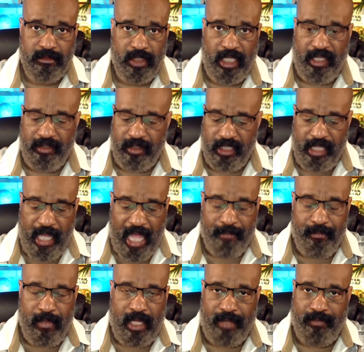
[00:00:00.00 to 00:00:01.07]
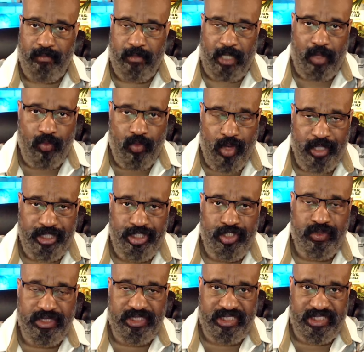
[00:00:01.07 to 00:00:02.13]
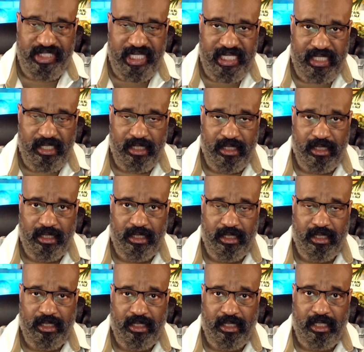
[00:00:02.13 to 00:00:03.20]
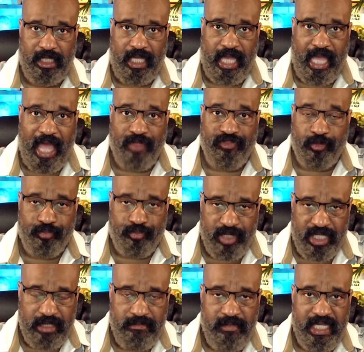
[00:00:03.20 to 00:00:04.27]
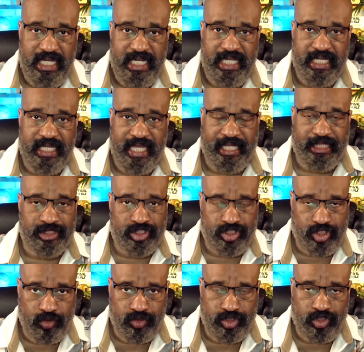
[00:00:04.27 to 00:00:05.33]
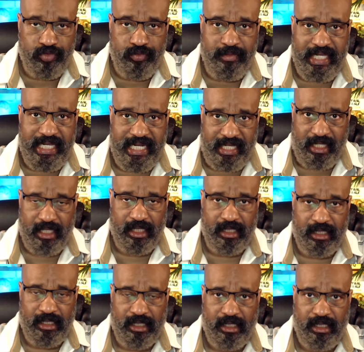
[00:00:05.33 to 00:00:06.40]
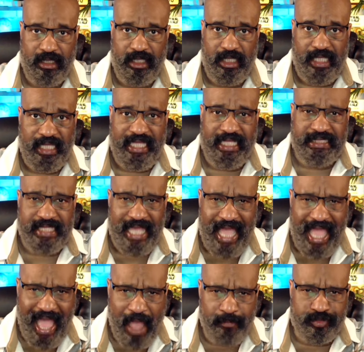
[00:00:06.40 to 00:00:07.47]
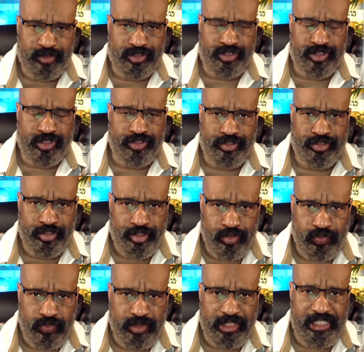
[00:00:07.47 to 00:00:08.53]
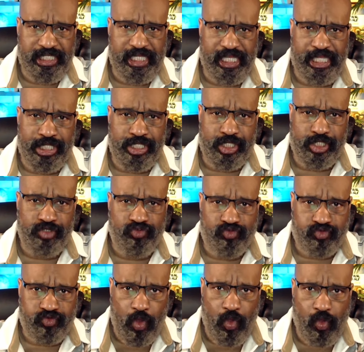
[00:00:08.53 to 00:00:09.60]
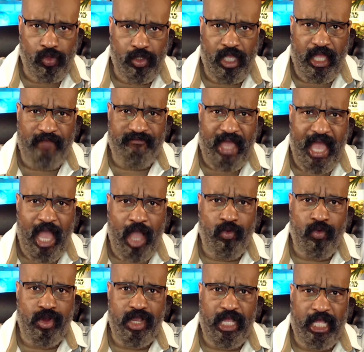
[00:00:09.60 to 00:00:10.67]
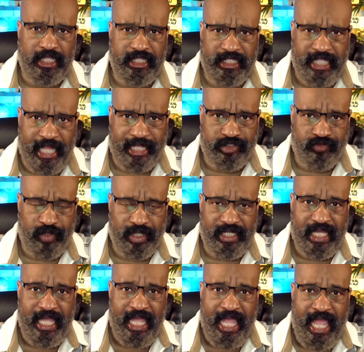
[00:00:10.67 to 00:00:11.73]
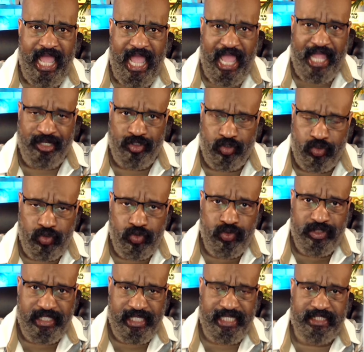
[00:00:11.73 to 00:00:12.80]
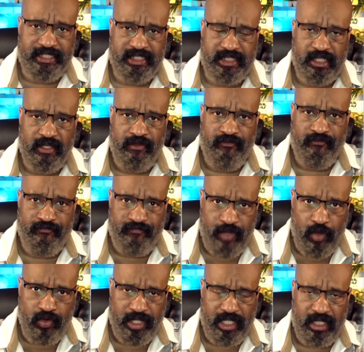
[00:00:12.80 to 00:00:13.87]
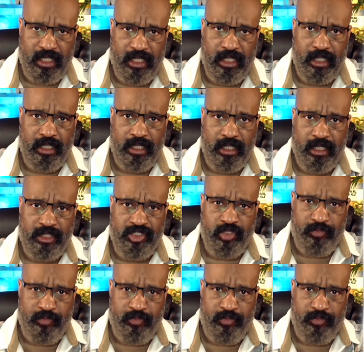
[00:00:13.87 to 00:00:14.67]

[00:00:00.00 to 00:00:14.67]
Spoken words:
I want you to see how the print media and social media is absolutely in control of our electorate and who gets voted to